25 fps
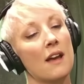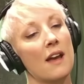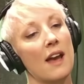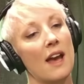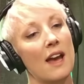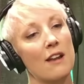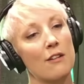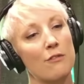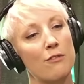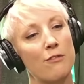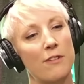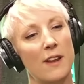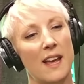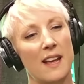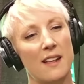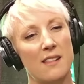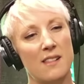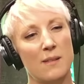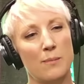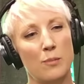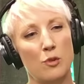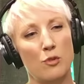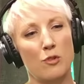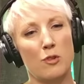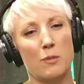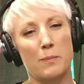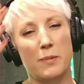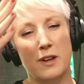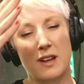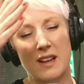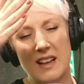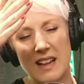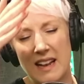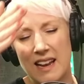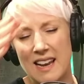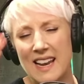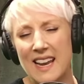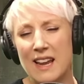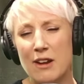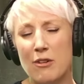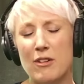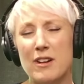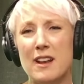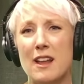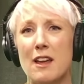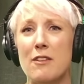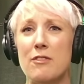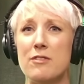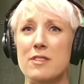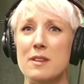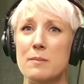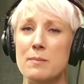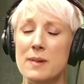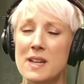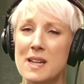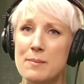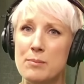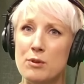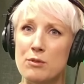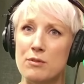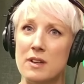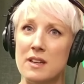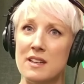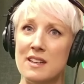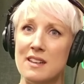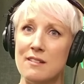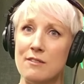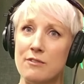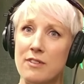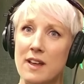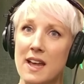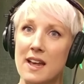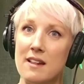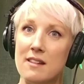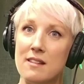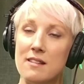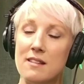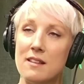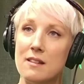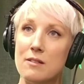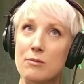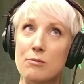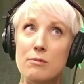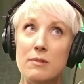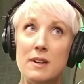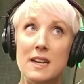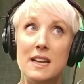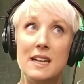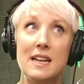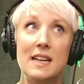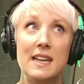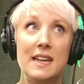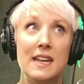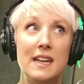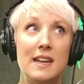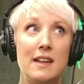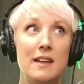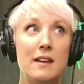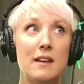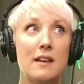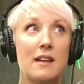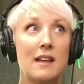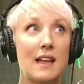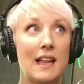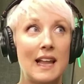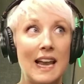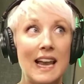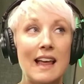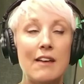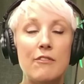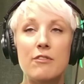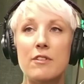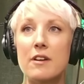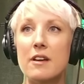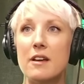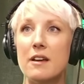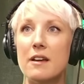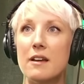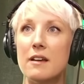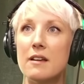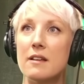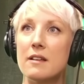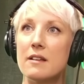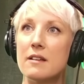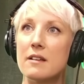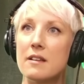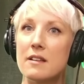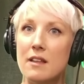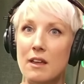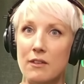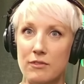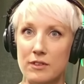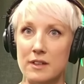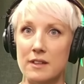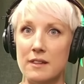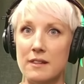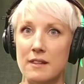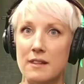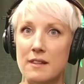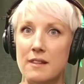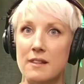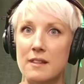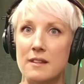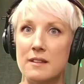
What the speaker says: and flexible but clear enough that people can invest is really clever governance.